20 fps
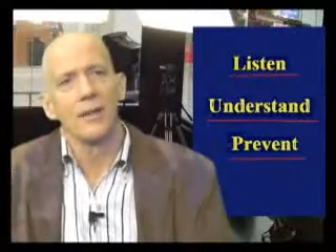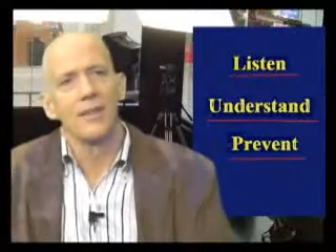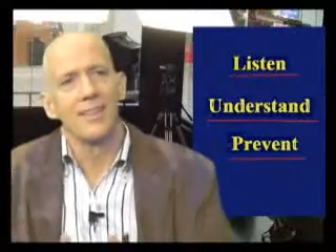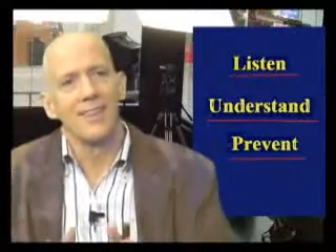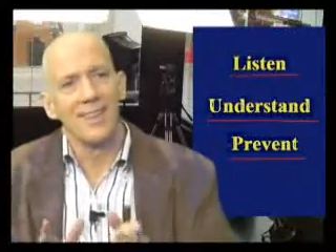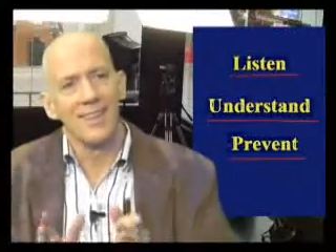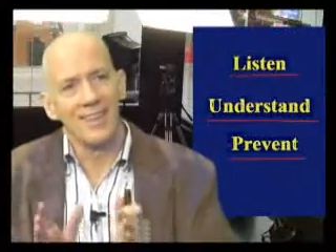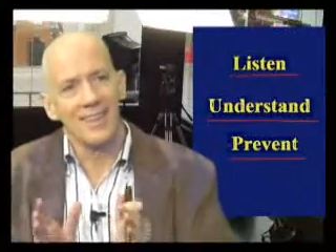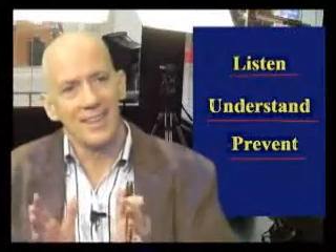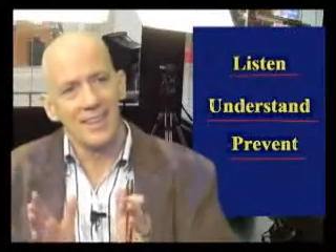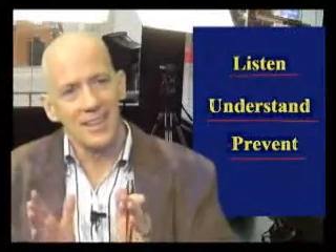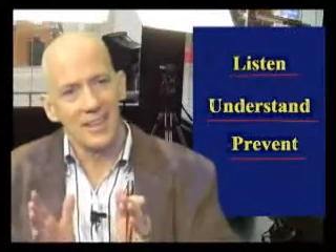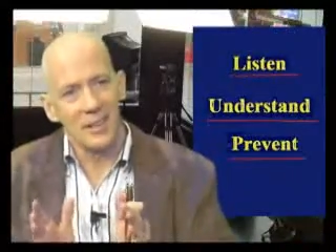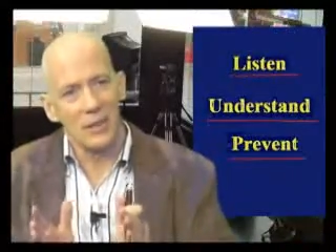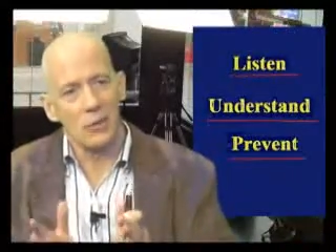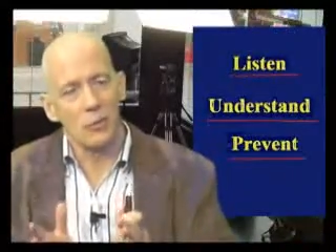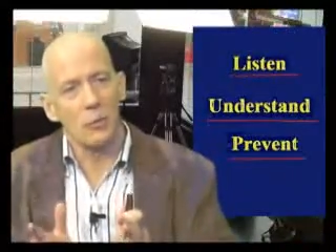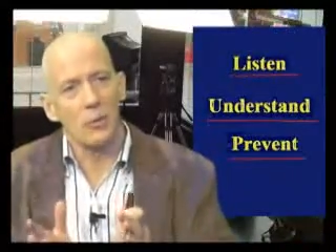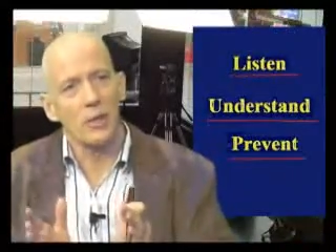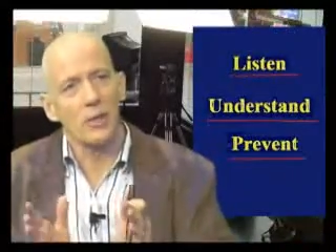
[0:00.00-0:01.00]
then
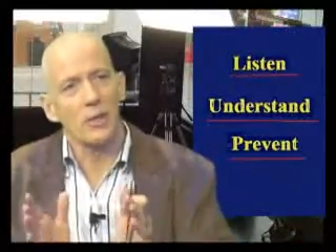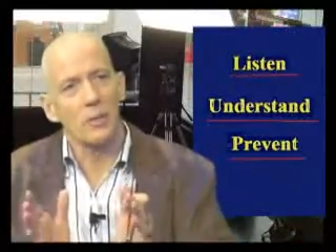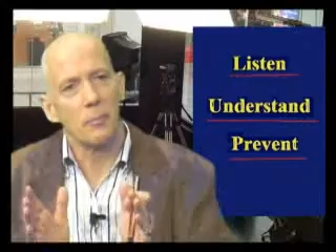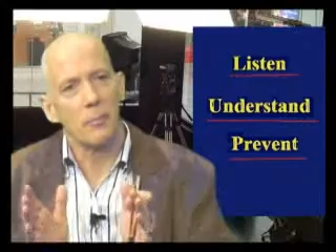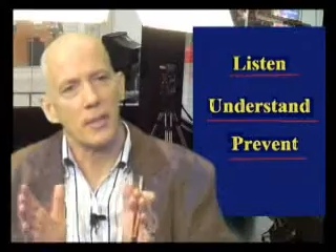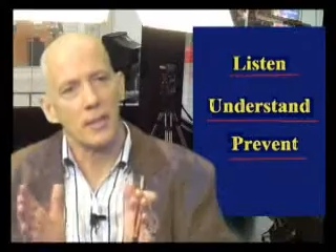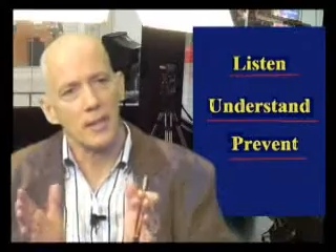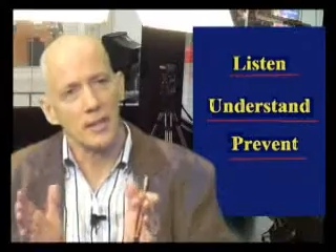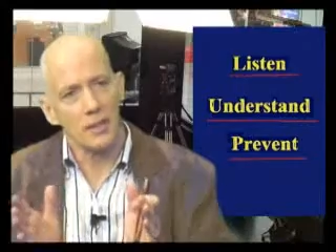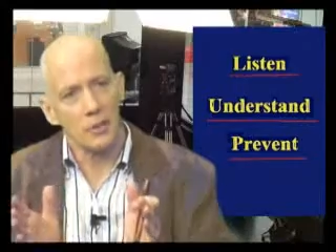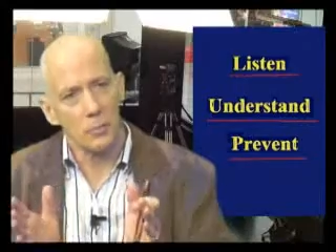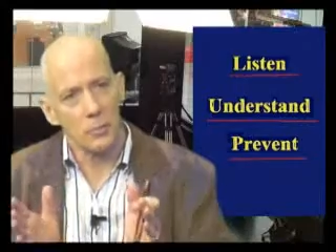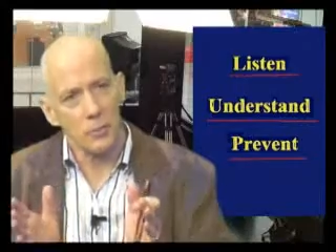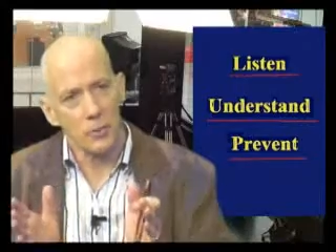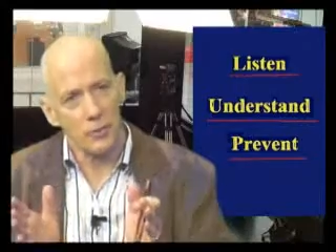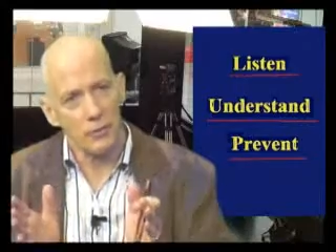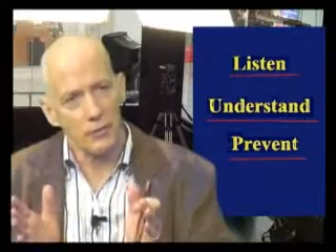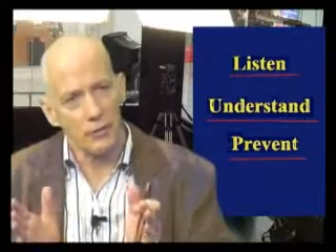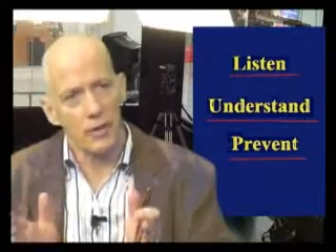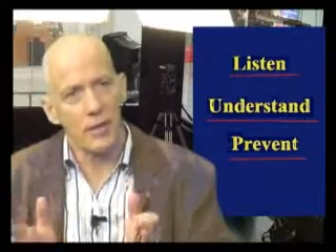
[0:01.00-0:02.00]
again, we could begin to
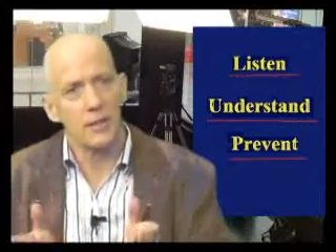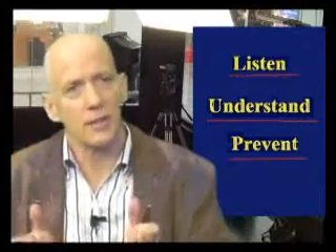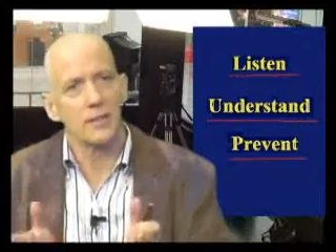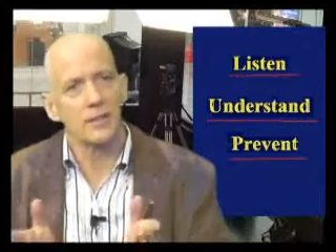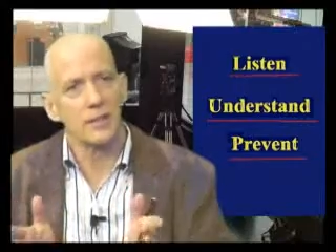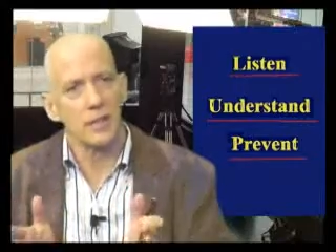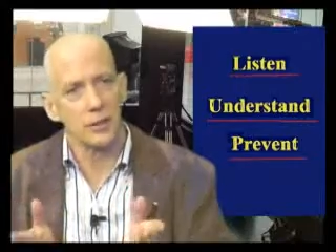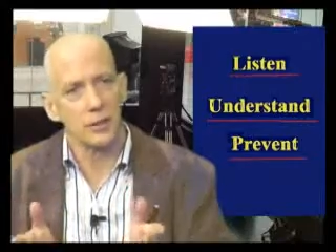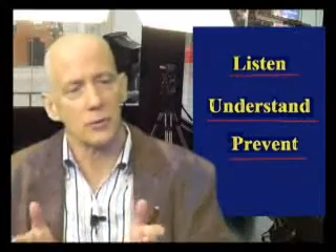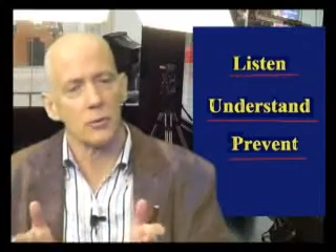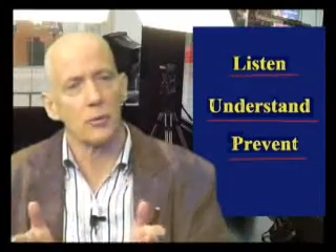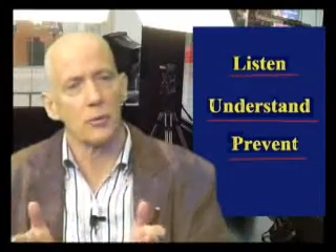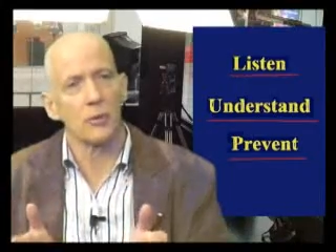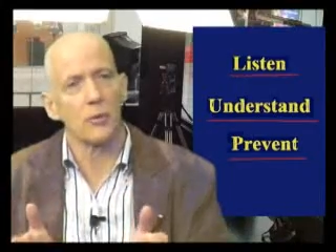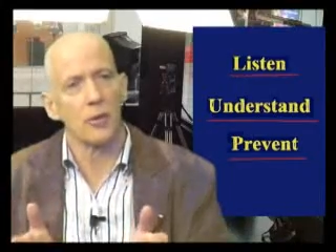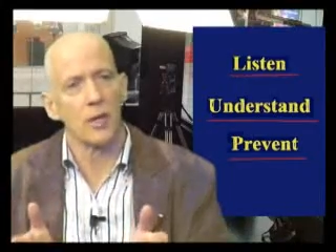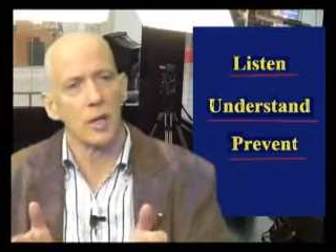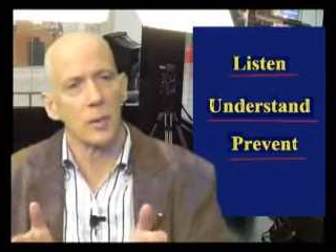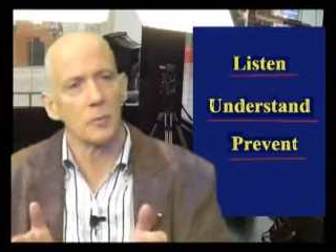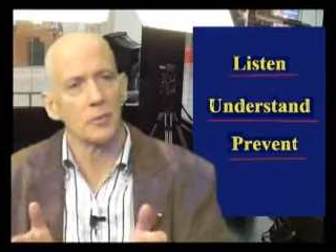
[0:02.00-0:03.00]
prevent sexual
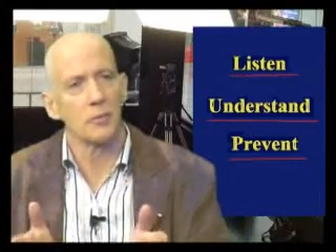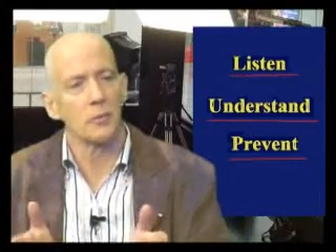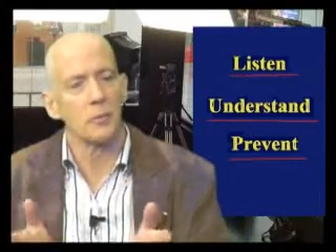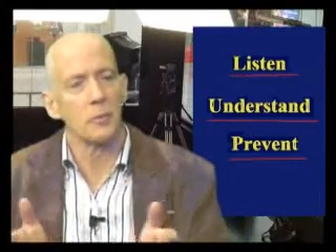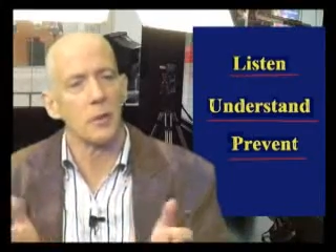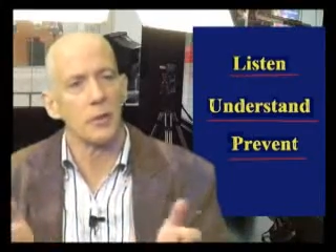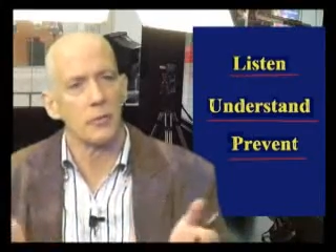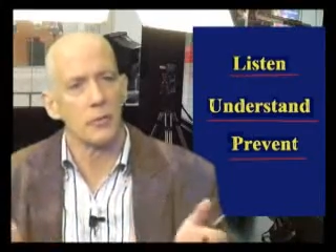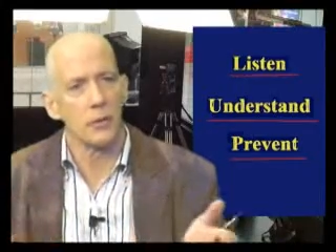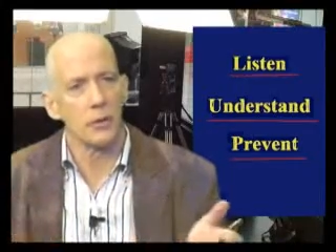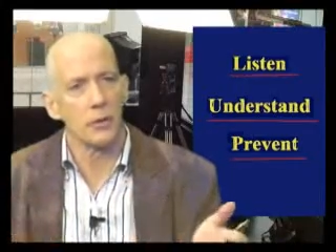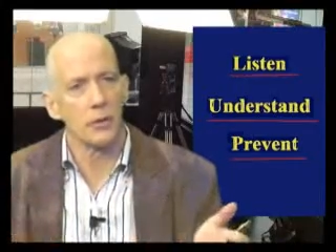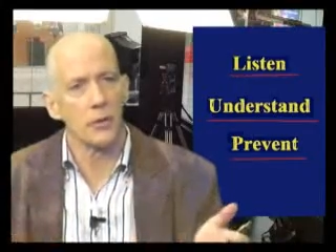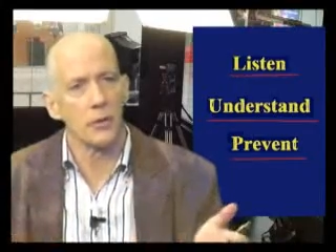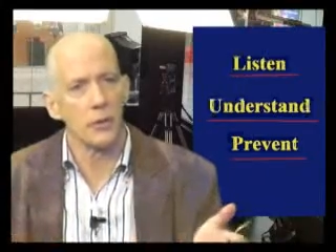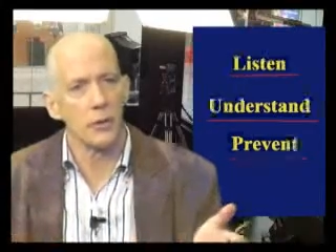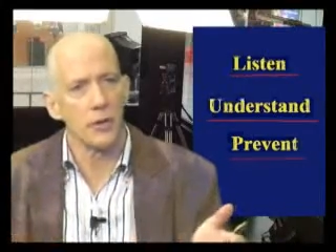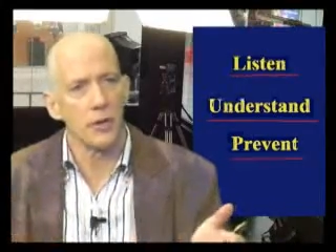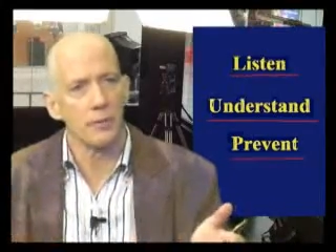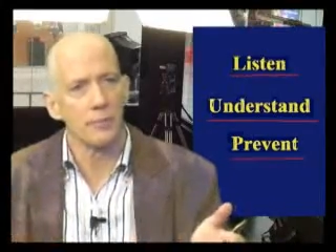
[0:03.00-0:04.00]
crimes from ever
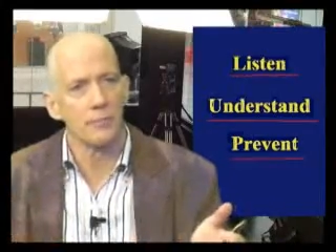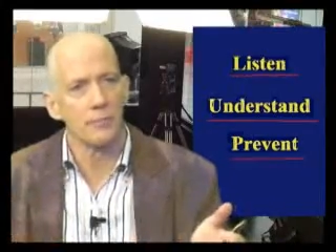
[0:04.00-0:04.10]
occurring.